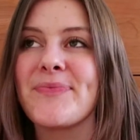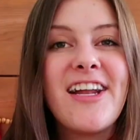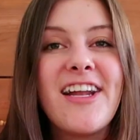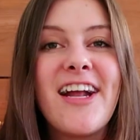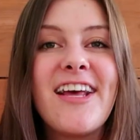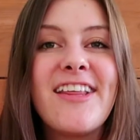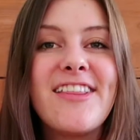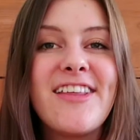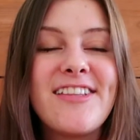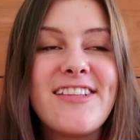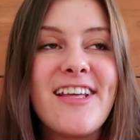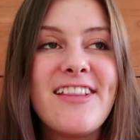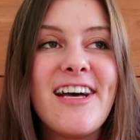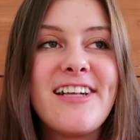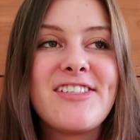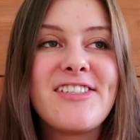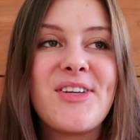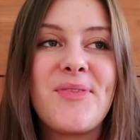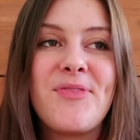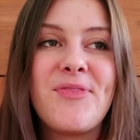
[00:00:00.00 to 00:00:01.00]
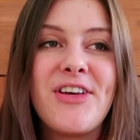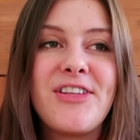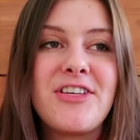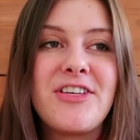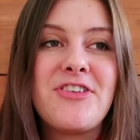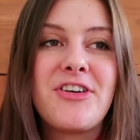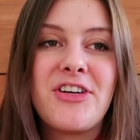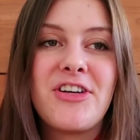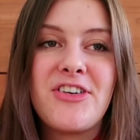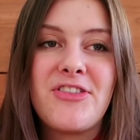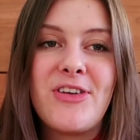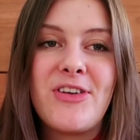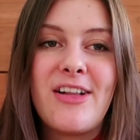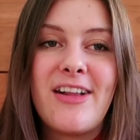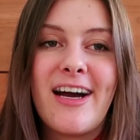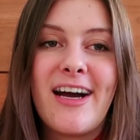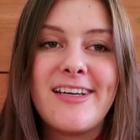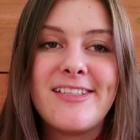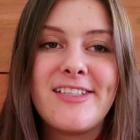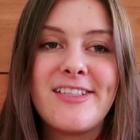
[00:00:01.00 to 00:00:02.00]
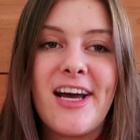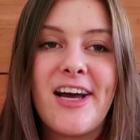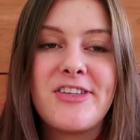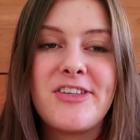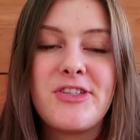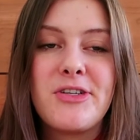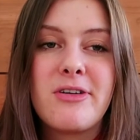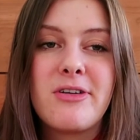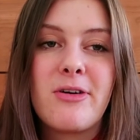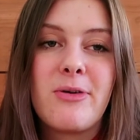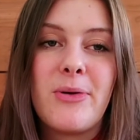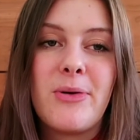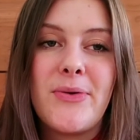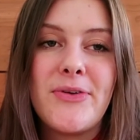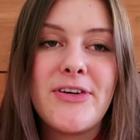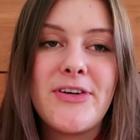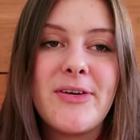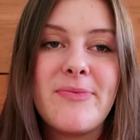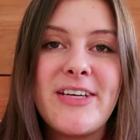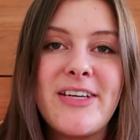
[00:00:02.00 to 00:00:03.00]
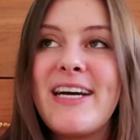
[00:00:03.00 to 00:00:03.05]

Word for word: And I think that that's something that you're gonna realize as you grow older,